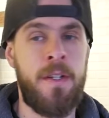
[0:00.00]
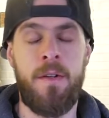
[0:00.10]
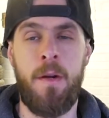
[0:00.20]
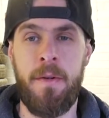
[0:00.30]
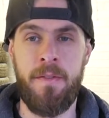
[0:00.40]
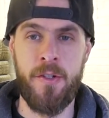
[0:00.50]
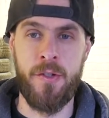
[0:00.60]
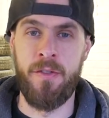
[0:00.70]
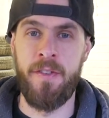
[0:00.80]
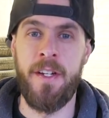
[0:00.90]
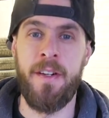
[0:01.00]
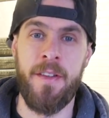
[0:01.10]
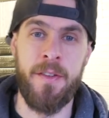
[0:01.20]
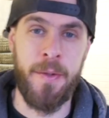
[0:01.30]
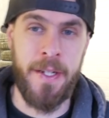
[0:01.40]
Right, bit of a short video
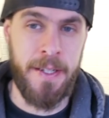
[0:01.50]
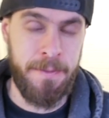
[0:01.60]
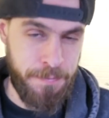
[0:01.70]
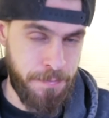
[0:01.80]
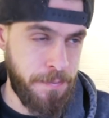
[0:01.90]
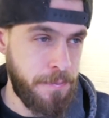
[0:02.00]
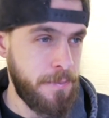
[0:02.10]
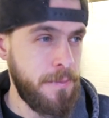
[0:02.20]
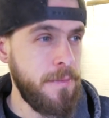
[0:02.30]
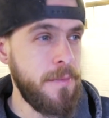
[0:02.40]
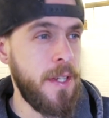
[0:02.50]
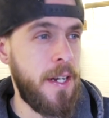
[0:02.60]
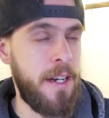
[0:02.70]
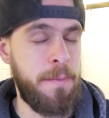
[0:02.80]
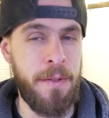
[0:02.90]
this week.
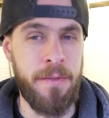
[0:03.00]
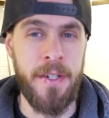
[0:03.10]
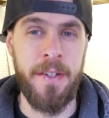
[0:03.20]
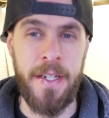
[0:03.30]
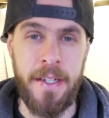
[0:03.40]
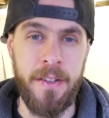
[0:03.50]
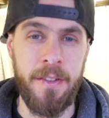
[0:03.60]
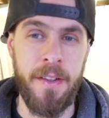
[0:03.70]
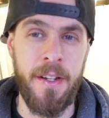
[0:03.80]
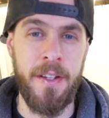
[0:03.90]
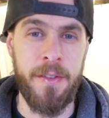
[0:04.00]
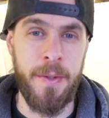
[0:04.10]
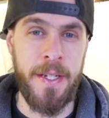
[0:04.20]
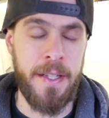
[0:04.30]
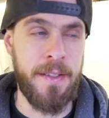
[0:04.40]
I have been really ill for the last
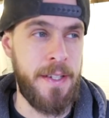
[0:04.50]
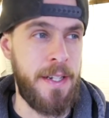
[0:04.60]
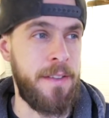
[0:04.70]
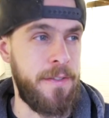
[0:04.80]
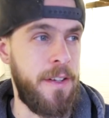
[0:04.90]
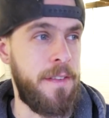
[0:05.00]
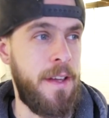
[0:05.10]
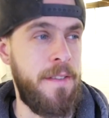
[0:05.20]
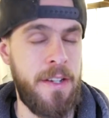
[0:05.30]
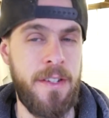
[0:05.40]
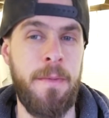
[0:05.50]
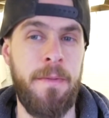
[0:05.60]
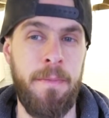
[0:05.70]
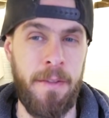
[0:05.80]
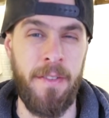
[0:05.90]
week. Today's the first day I've actually
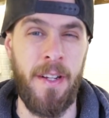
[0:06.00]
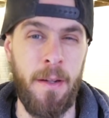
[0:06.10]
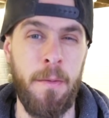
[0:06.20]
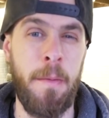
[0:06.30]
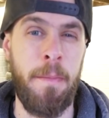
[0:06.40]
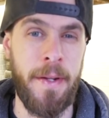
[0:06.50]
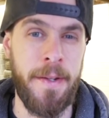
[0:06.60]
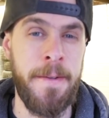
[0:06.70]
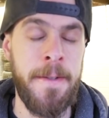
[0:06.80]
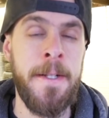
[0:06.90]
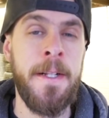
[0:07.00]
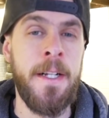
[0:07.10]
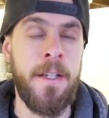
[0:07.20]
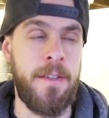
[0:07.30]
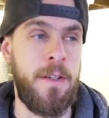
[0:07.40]
been feeling a little bit better.
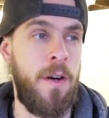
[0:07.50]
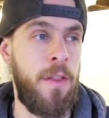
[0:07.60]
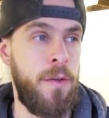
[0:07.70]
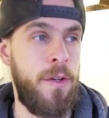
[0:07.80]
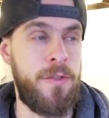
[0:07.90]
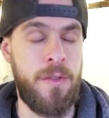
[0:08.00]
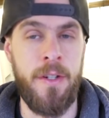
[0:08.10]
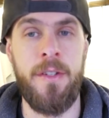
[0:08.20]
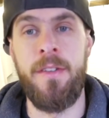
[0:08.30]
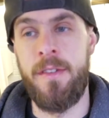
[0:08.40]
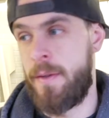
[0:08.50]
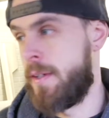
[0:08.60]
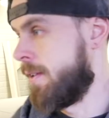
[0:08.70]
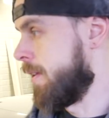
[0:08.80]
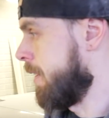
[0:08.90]
So I thought I'd try and do
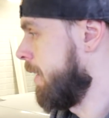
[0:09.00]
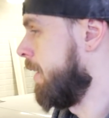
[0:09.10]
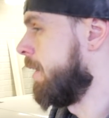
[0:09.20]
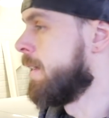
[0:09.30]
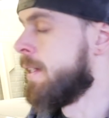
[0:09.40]
something to the car,